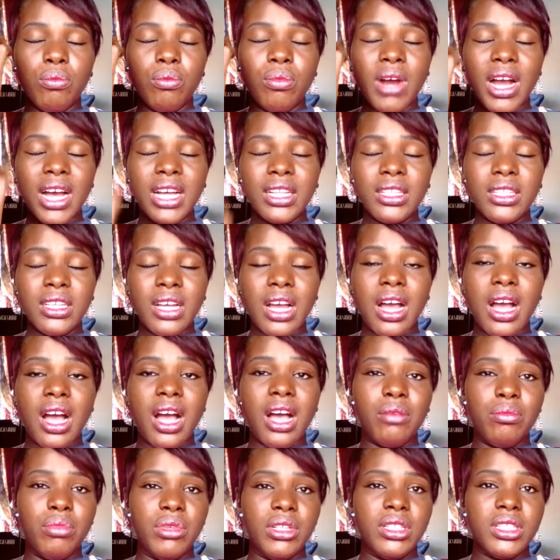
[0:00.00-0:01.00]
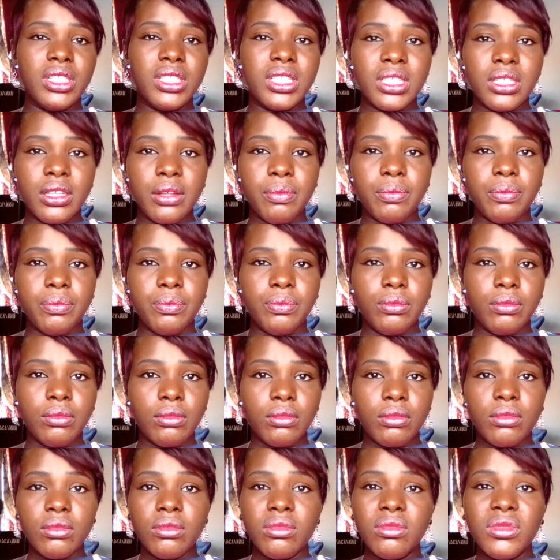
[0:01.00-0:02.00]
bad habits.
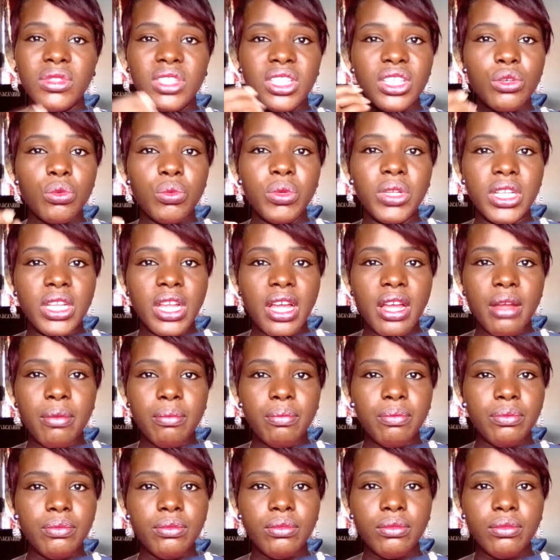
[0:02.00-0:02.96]
Deal with them.